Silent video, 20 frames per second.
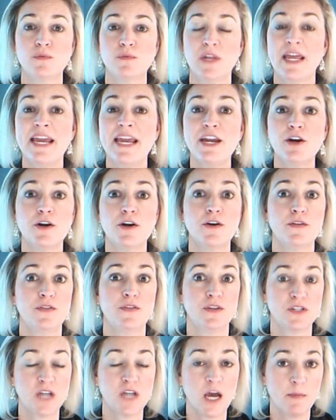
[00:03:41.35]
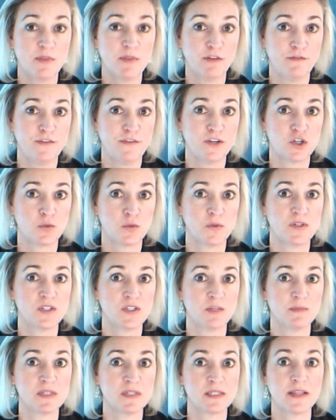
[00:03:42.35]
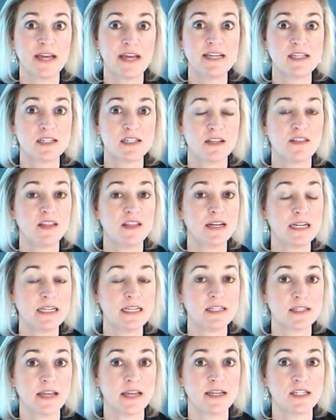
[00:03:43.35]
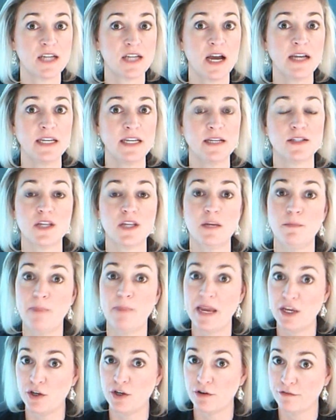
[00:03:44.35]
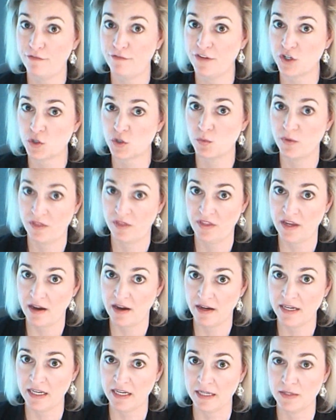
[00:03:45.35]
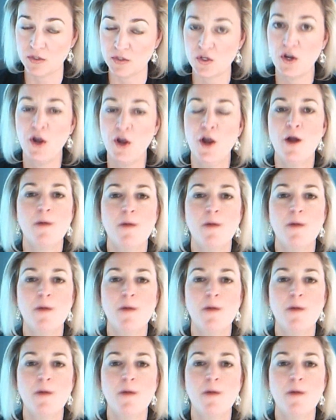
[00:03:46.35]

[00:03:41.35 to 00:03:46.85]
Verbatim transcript: layer the top of the fish with some thinly sliced onions and bake your fish with the onions.